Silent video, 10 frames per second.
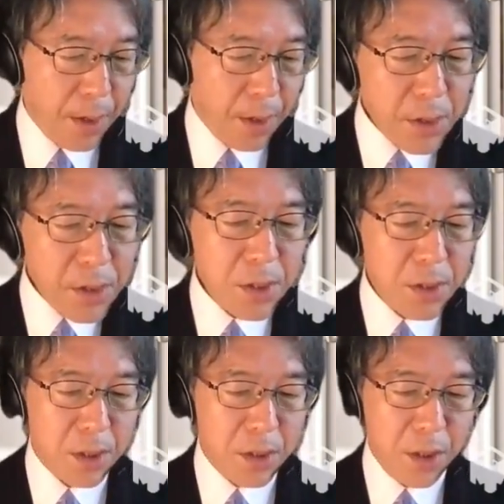This is
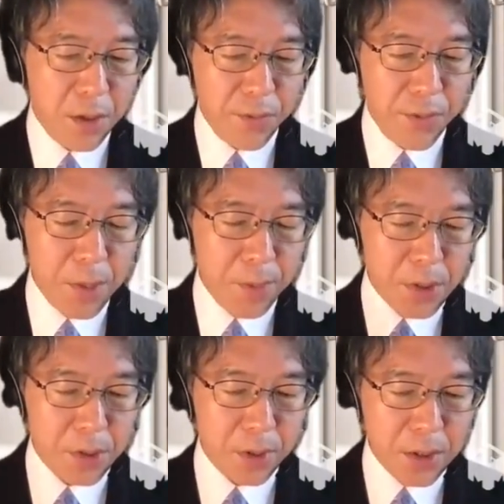indeed a
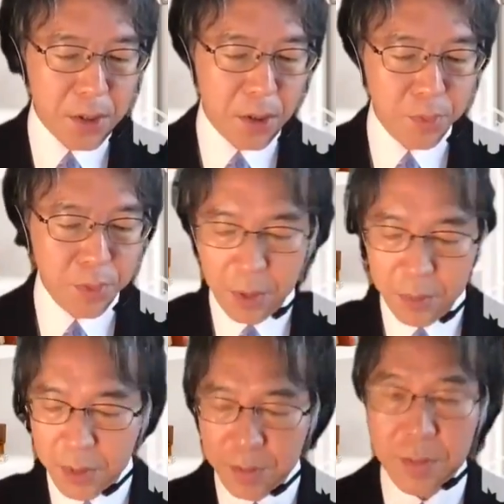famous classical
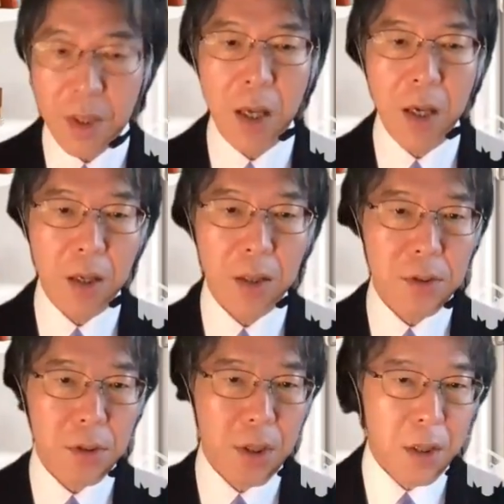problem,
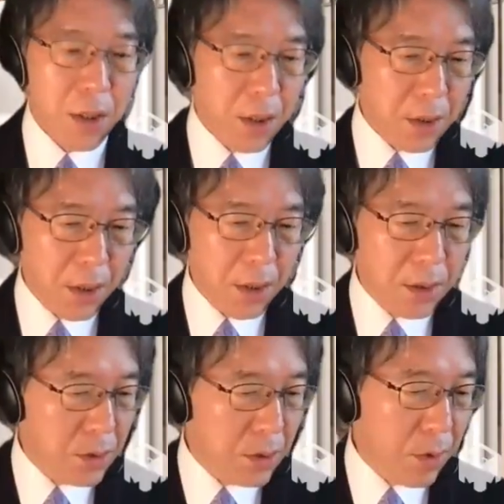and it
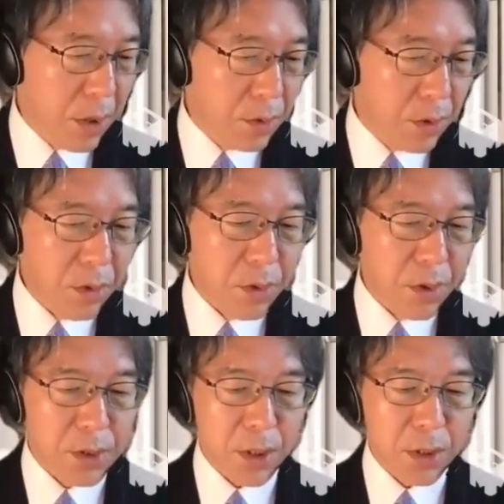is well known
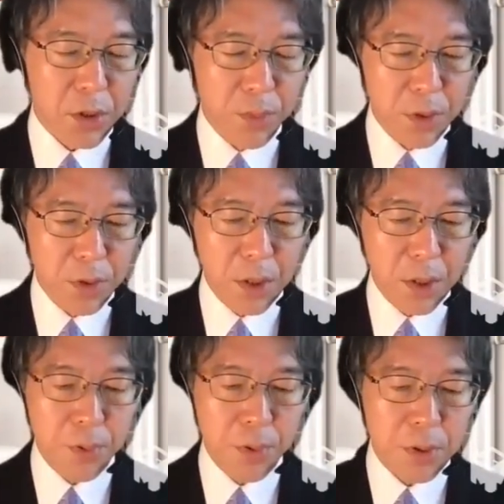that such commuting
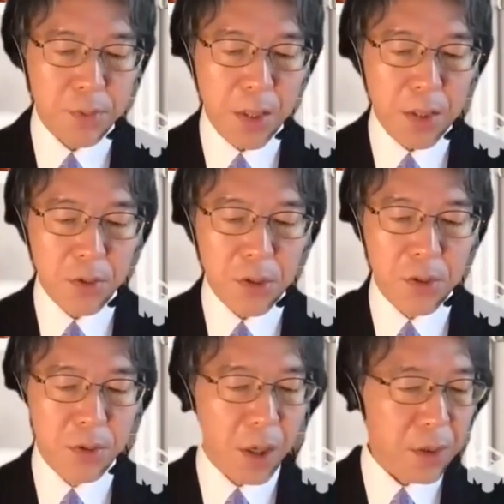approximations
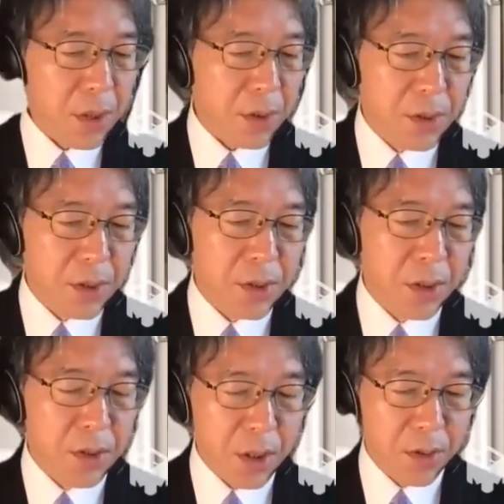do not exist
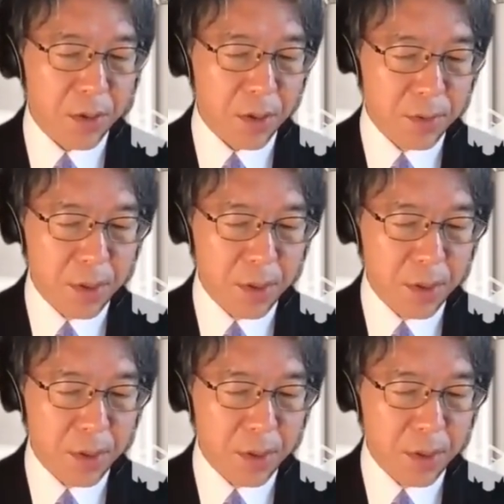in general.